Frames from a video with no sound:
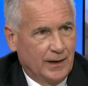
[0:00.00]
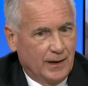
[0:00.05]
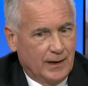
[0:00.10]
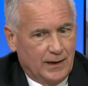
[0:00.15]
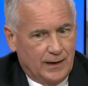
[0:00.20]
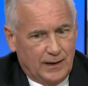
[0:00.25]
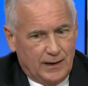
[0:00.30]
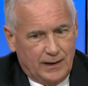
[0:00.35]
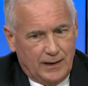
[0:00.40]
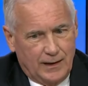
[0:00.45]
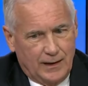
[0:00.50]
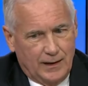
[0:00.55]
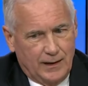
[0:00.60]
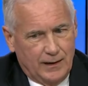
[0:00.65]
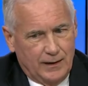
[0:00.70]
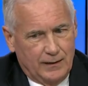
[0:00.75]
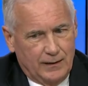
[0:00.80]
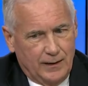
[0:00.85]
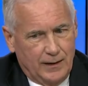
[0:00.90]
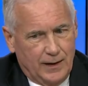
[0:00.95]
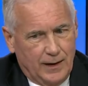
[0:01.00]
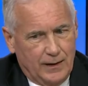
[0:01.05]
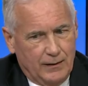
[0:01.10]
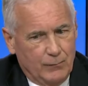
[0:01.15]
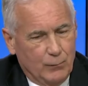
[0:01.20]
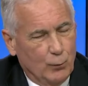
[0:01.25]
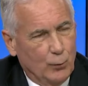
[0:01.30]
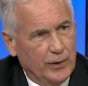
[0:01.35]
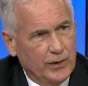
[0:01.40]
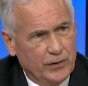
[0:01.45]

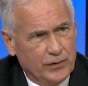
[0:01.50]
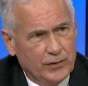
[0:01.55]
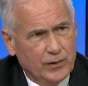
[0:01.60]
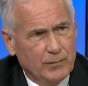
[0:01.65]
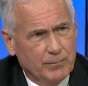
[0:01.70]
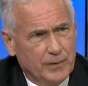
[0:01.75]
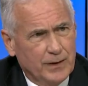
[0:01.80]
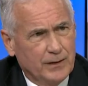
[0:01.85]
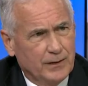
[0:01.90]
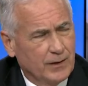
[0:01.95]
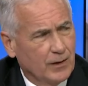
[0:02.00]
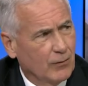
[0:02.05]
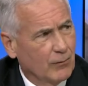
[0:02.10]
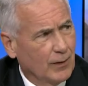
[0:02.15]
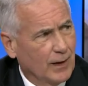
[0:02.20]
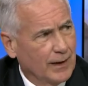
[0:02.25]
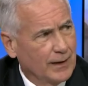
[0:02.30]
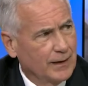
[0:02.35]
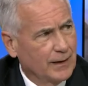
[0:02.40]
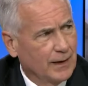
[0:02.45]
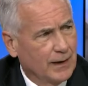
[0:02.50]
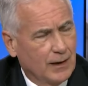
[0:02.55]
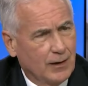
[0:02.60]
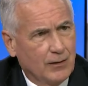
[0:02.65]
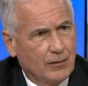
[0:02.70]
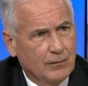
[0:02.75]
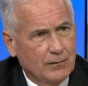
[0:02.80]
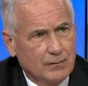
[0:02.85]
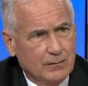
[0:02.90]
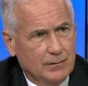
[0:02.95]
And we should be there right
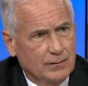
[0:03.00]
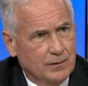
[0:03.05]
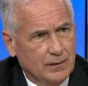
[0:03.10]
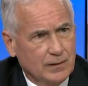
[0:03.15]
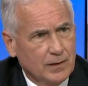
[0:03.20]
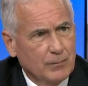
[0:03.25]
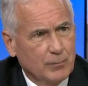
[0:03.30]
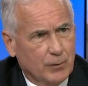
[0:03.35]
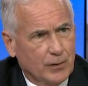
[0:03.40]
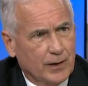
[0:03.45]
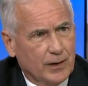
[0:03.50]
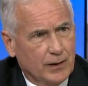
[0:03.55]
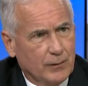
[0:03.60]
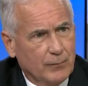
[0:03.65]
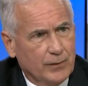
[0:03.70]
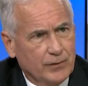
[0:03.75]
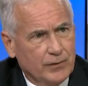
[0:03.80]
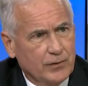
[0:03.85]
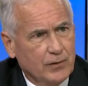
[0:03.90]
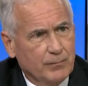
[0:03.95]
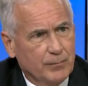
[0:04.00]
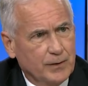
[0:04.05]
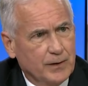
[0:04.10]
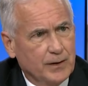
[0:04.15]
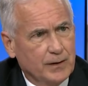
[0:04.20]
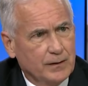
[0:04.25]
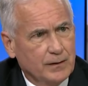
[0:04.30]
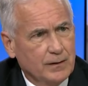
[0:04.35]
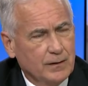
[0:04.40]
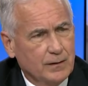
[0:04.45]
now deliberating. We should
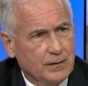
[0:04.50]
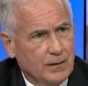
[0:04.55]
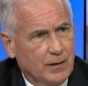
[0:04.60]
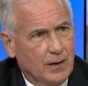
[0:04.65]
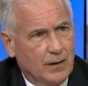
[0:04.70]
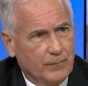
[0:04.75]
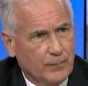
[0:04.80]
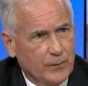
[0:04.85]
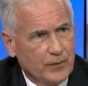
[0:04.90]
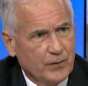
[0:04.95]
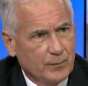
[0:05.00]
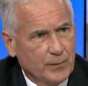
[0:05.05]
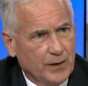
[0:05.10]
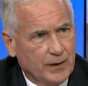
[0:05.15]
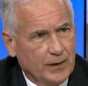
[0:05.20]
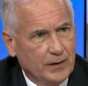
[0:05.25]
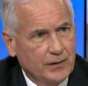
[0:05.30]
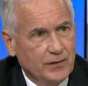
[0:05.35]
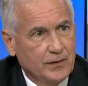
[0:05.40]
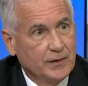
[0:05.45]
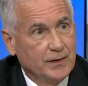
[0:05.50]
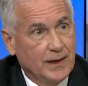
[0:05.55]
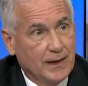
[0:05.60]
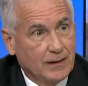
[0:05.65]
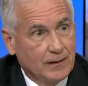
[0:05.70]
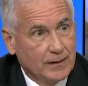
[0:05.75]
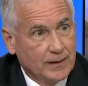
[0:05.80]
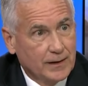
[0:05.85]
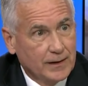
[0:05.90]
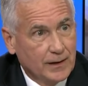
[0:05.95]
be in conference meetings,
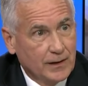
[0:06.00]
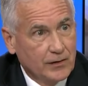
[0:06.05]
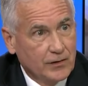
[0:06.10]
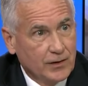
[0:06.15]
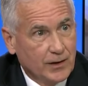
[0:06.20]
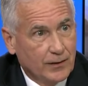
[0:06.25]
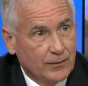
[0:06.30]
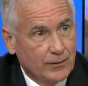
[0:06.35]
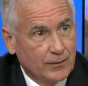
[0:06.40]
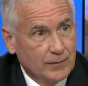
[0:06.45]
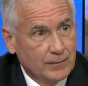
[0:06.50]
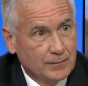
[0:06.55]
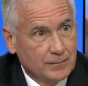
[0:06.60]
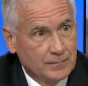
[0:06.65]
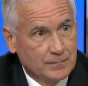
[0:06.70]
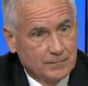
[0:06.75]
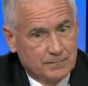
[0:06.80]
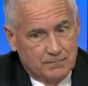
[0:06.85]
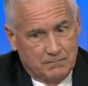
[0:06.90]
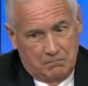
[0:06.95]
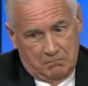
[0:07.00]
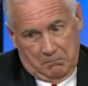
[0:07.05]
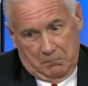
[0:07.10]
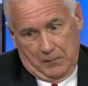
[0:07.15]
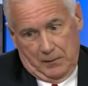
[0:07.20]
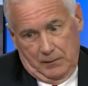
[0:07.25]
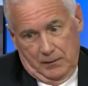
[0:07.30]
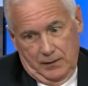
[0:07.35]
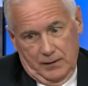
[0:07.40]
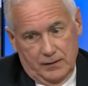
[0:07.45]
yelling at each other,
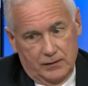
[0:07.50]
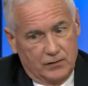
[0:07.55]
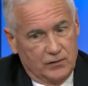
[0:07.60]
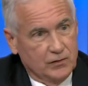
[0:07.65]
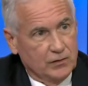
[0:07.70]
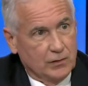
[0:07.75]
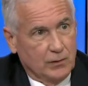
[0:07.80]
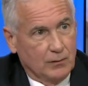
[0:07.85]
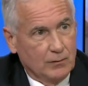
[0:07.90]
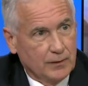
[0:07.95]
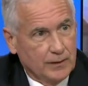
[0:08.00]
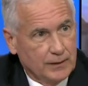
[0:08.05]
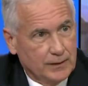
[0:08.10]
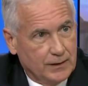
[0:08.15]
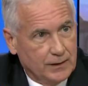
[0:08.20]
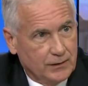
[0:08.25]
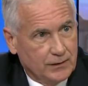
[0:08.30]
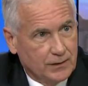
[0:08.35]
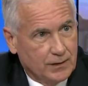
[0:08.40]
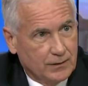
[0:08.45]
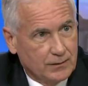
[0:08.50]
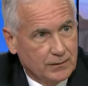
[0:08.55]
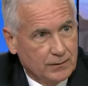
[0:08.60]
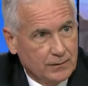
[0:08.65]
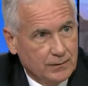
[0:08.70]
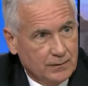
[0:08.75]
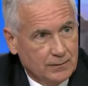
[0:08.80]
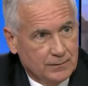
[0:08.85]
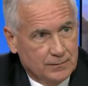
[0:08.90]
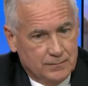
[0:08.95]
insulting each
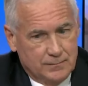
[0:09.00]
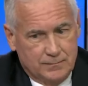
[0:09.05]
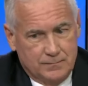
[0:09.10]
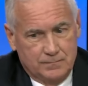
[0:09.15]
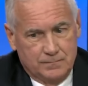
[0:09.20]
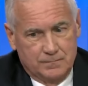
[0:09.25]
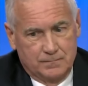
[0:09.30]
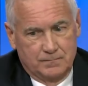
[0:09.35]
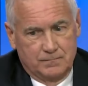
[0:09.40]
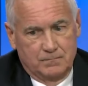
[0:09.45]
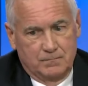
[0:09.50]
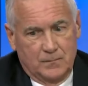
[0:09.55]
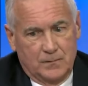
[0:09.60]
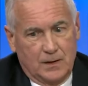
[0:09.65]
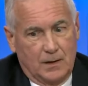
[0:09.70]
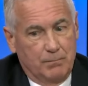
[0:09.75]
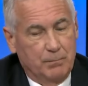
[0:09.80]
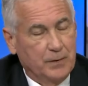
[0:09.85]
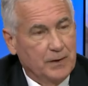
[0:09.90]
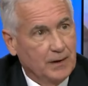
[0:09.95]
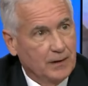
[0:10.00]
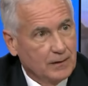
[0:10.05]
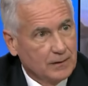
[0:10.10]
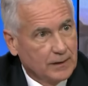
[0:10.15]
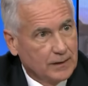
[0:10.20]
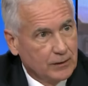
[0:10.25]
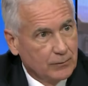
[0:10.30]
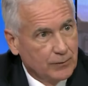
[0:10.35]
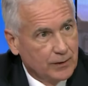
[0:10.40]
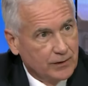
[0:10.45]
other,
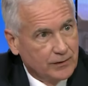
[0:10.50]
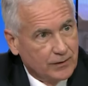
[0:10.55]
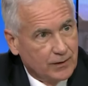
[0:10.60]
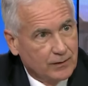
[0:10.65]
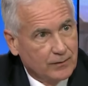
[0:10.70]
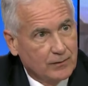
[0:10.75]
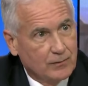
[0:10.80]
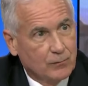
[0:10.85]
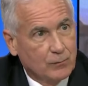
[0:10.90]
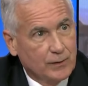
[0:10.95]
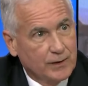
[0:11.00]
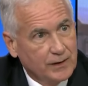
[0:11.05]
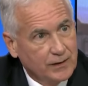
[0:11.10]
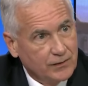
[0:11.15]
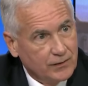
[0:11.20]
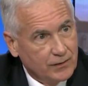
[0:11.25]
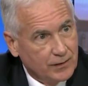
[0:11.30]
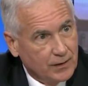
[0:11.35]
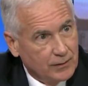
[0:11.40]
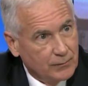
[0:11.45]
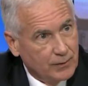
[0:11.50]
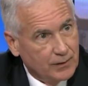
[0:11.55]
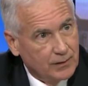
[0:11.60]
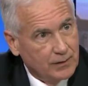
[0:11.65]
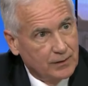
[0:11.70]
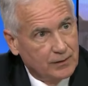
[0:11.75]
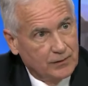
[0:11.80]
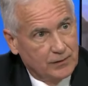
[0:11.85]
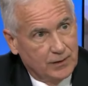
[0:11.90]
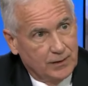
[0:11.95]
appealing to each other, reasoning with
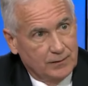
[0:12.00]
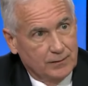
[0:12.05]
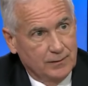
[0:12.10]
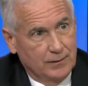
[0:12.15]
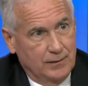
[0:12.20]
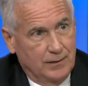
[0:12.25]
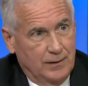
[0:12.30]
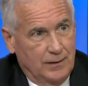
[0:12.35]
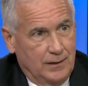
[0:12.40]
each other,